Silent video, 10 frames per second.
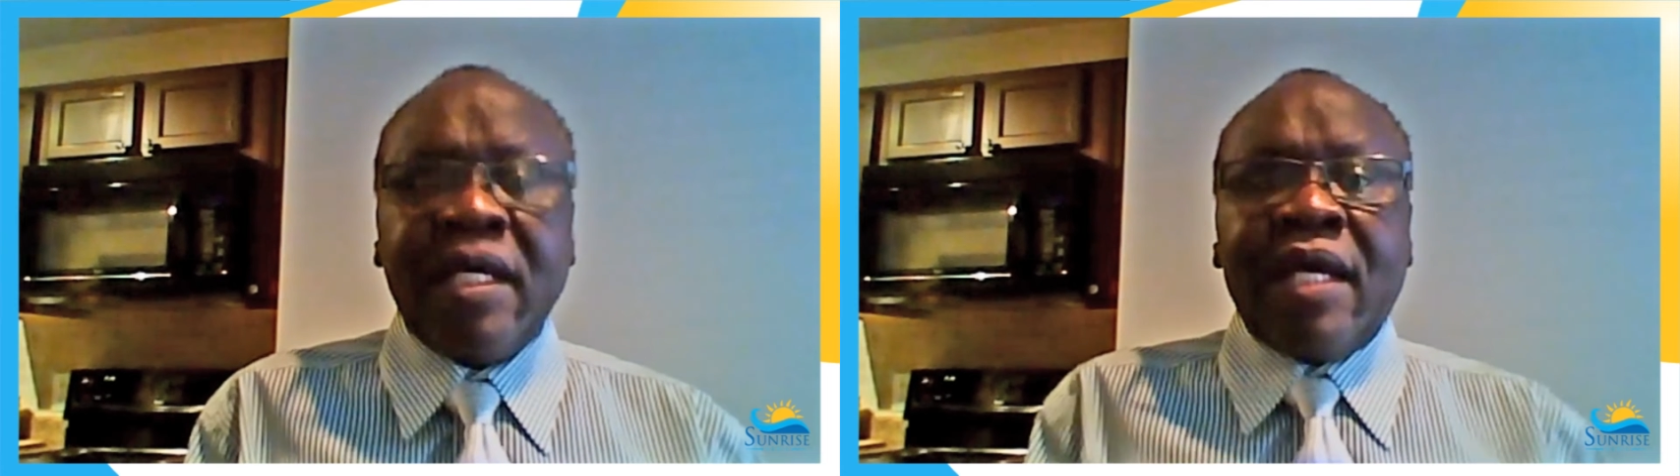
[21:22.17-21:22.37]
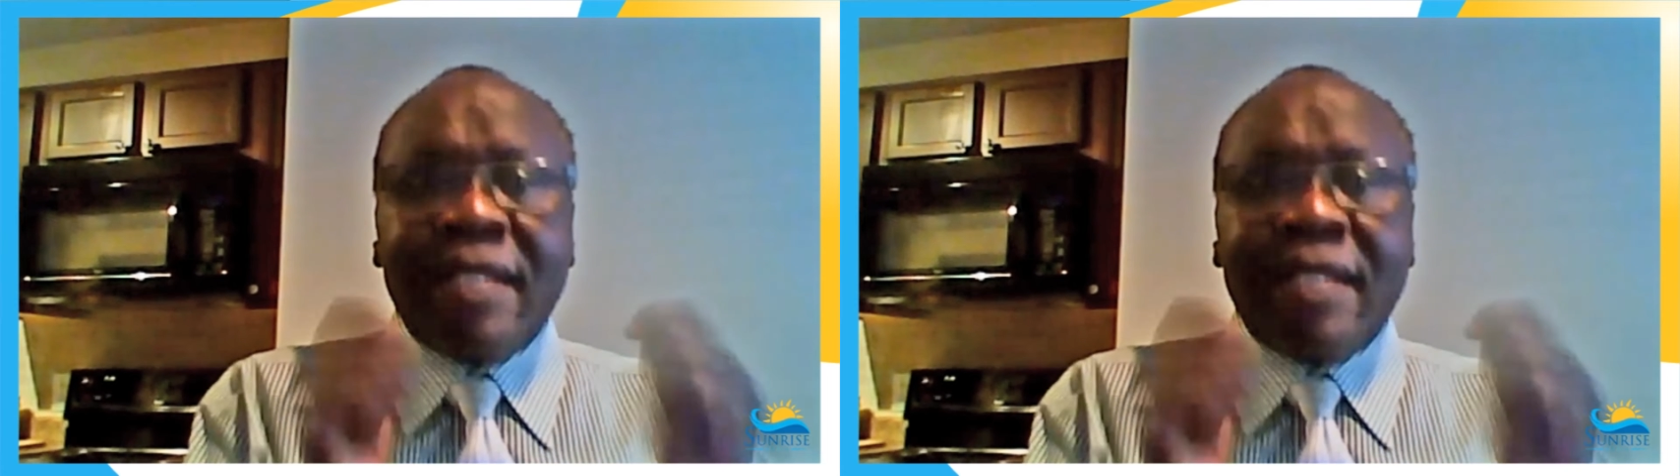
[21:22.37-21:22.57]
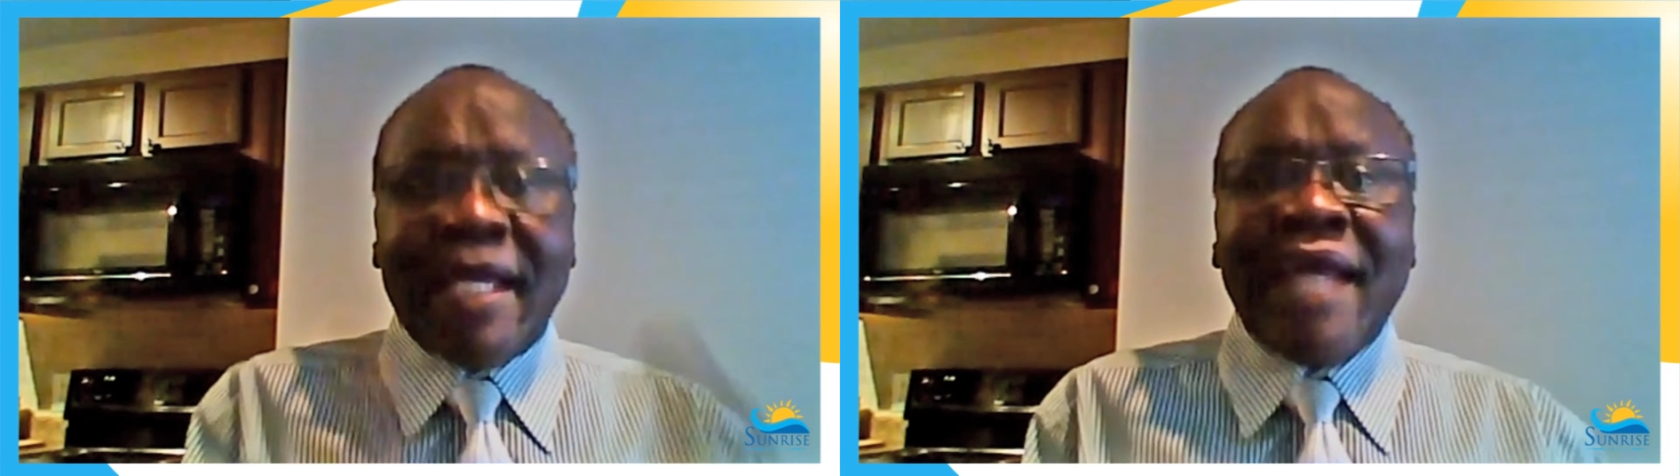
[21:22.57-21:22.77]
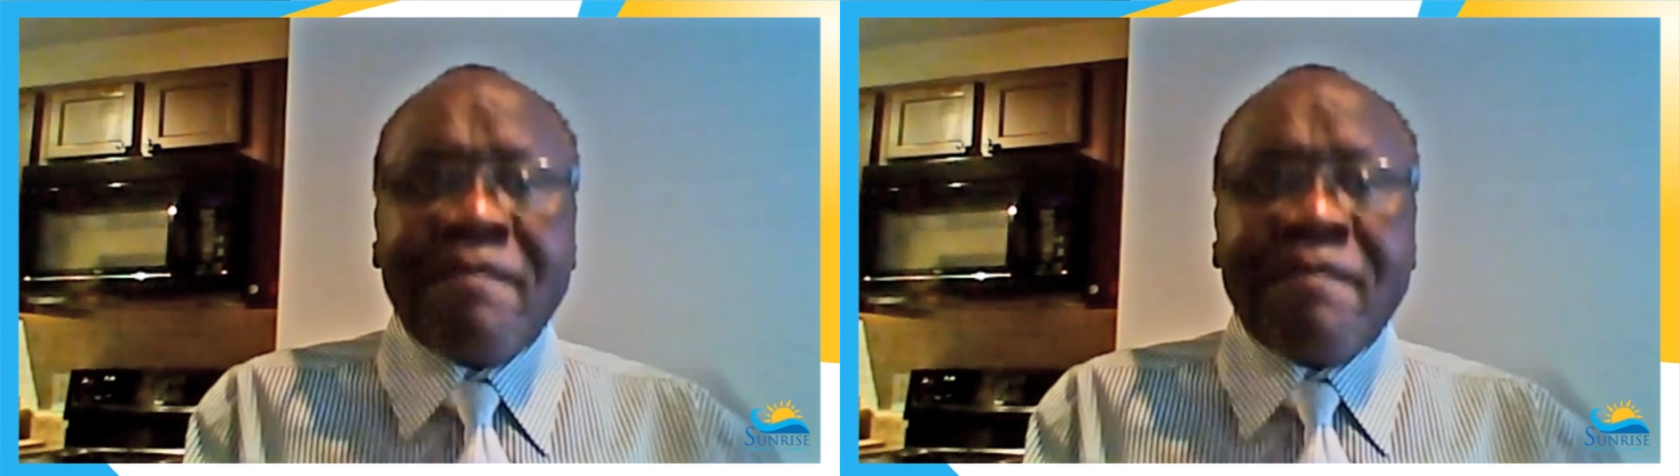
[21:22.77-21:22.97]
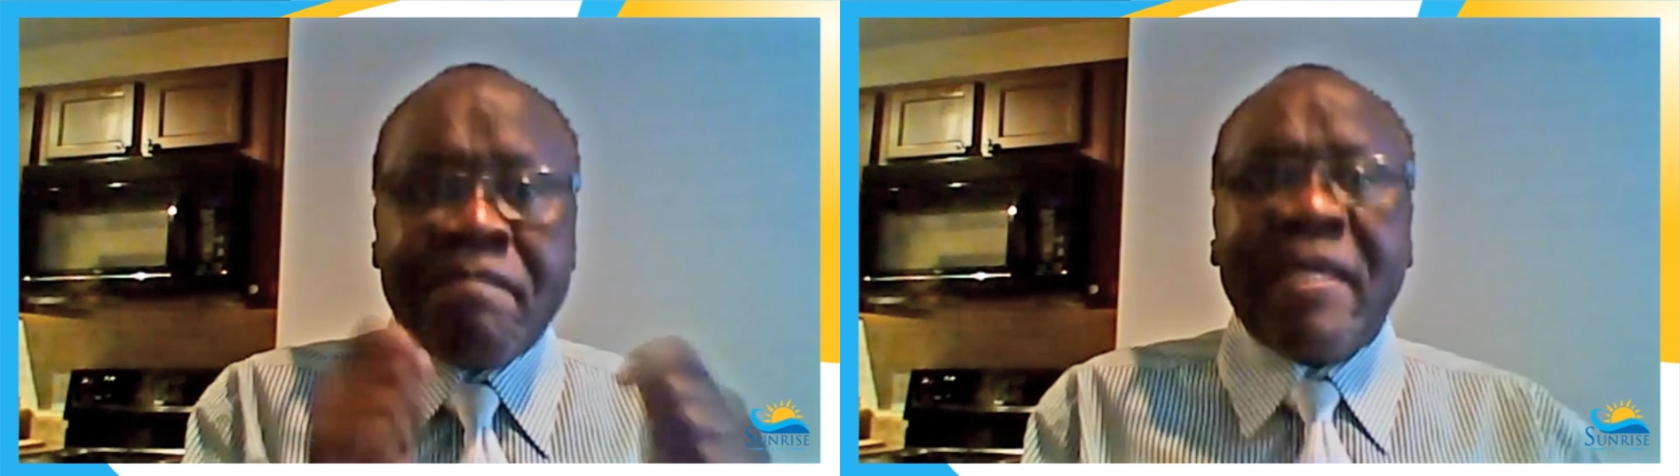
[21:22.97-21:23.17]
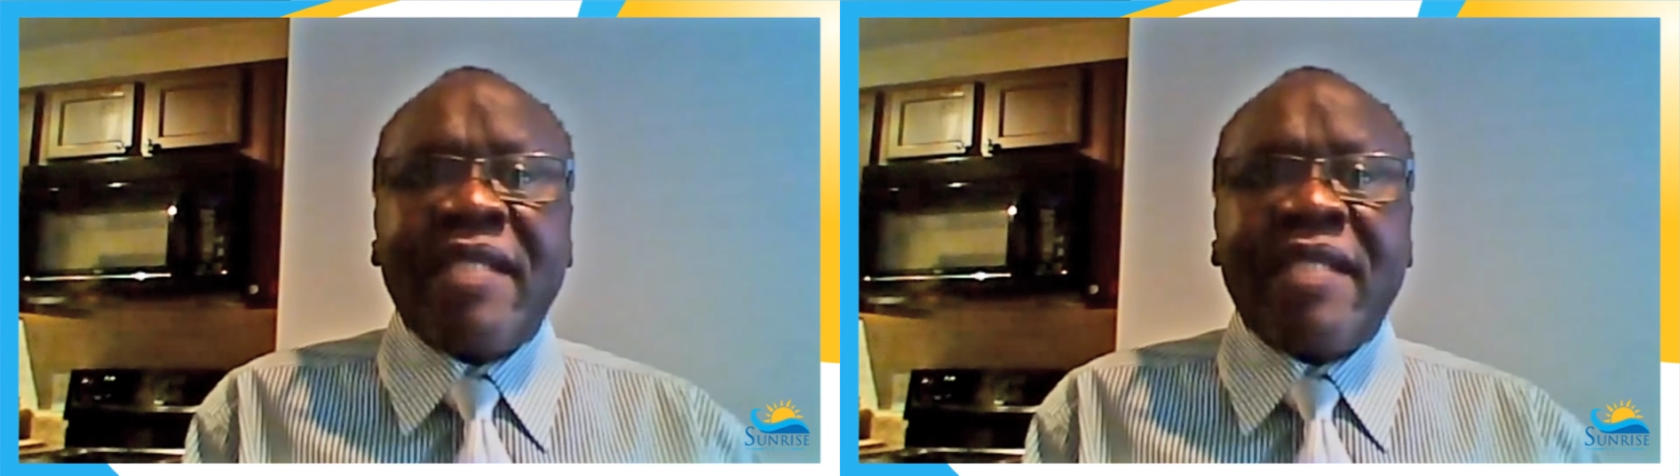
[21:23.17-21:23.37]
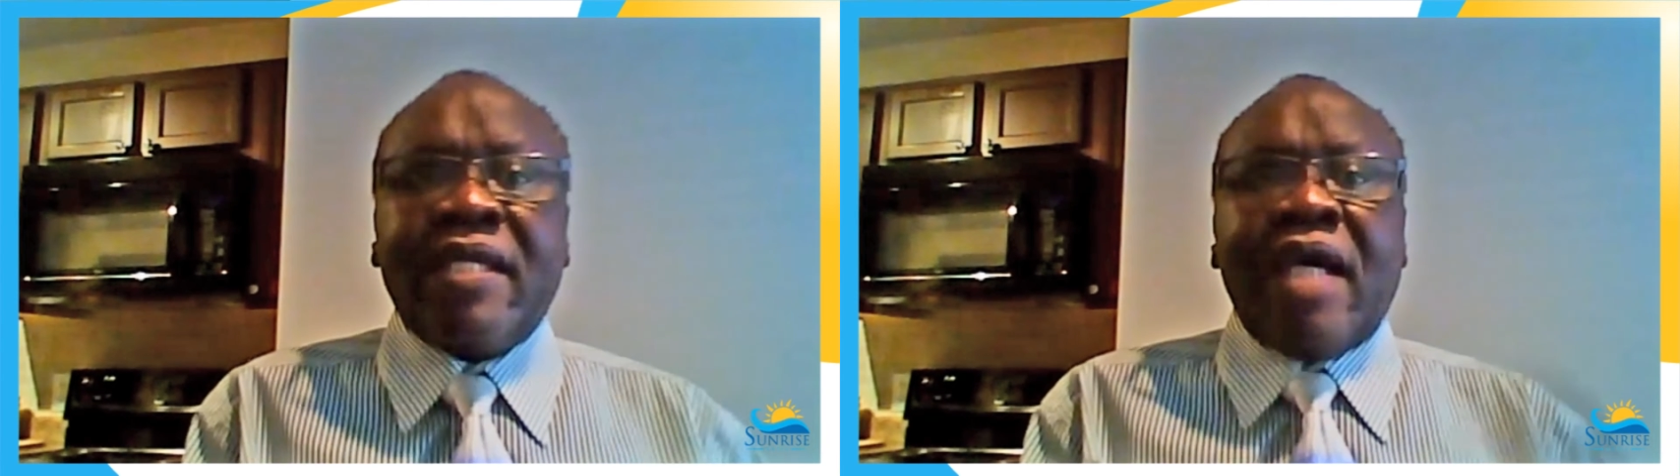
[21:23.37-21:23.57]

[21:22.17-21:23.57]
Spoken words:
that meets